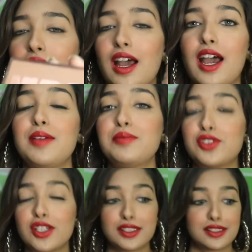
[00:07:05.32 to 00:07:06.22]
I'm
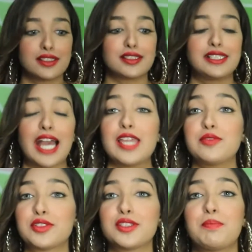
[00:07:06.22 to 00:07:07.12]
just dying
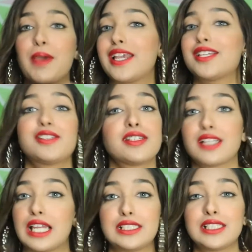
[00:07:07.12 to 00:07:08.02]
for the packaging
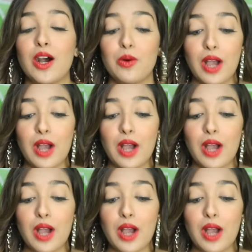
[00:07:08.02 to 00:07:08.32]
right now.